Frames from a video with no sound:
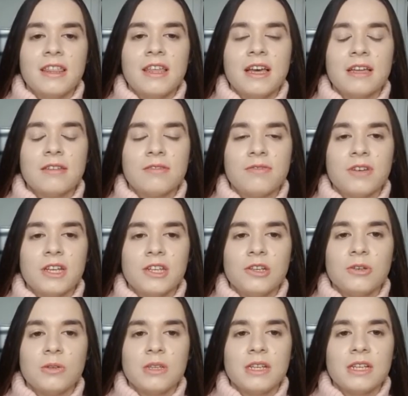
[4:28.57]
this
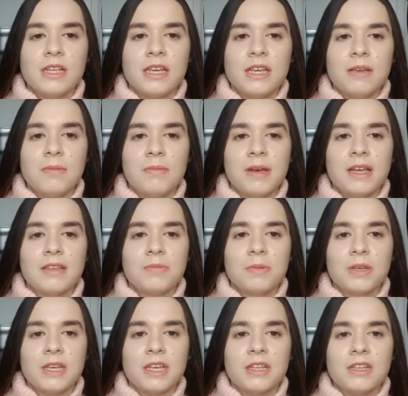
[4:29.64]
video today, my
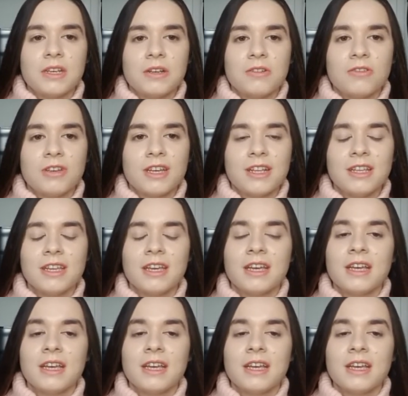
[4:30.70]
spooky children.